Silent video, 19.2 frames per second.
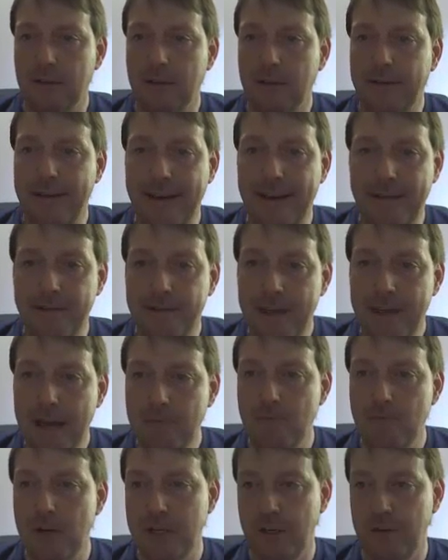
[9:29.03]
and then
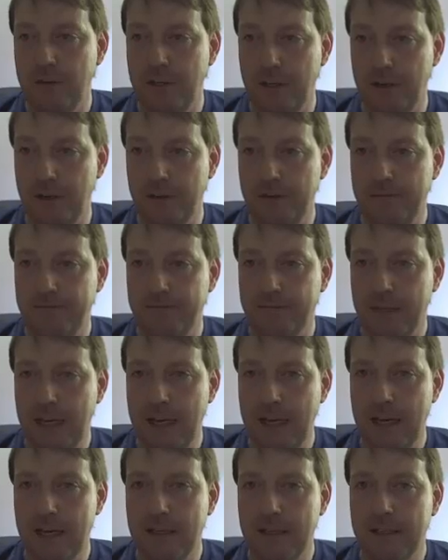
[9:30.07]
what you do
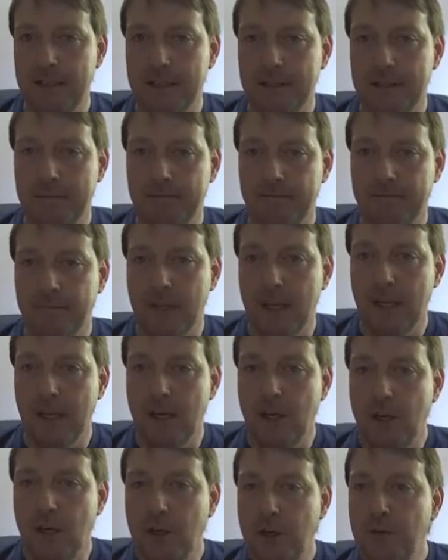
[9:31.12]
is
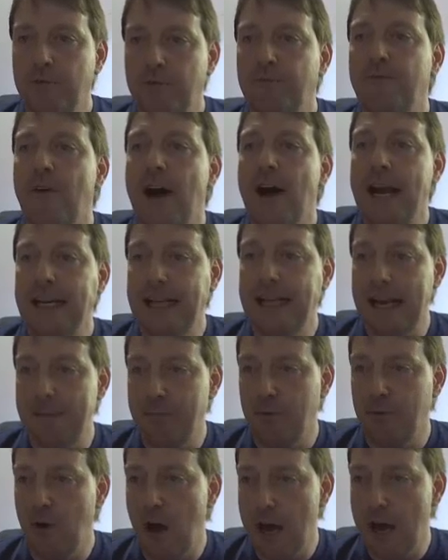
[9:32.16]
you find a
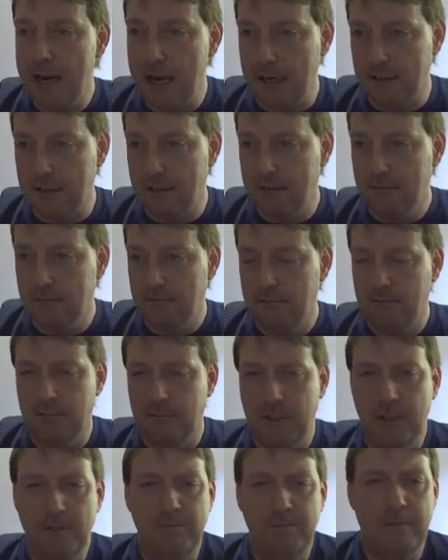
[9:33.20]
product.
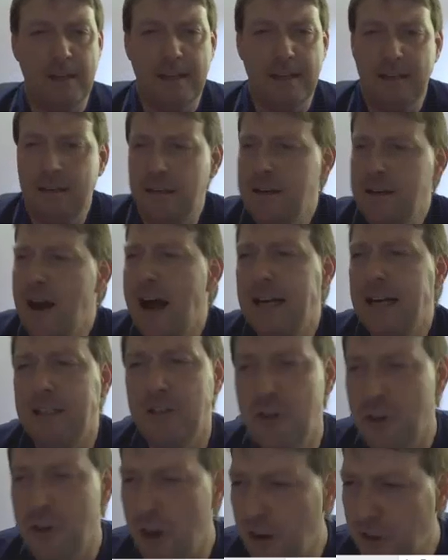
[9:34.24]
You
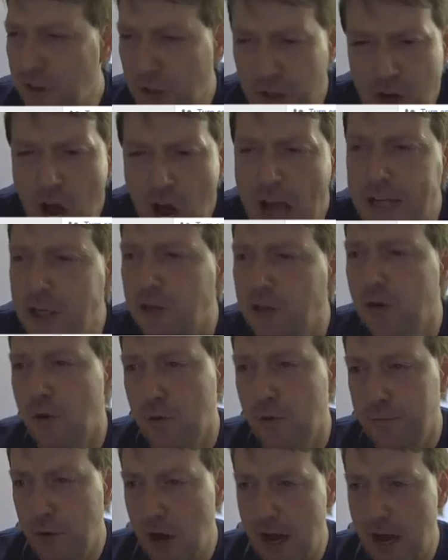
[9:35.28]
not your own
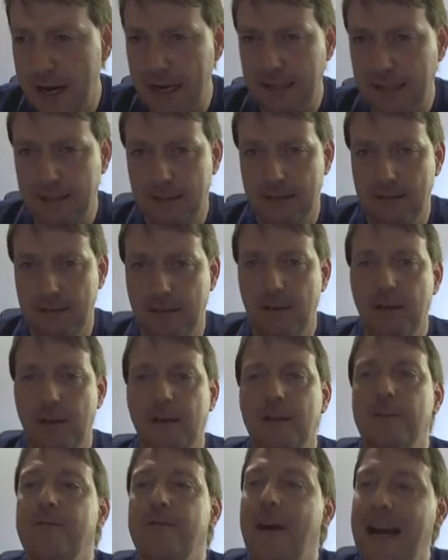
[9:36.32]
product.
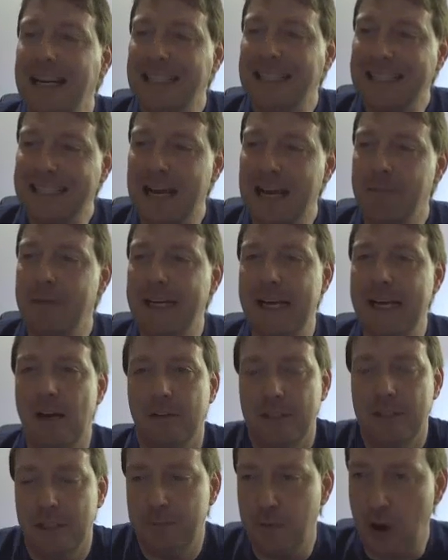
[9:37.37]
You find somebody
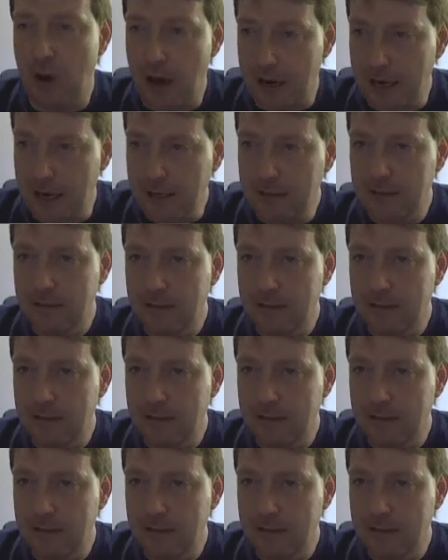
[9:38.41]
else's product,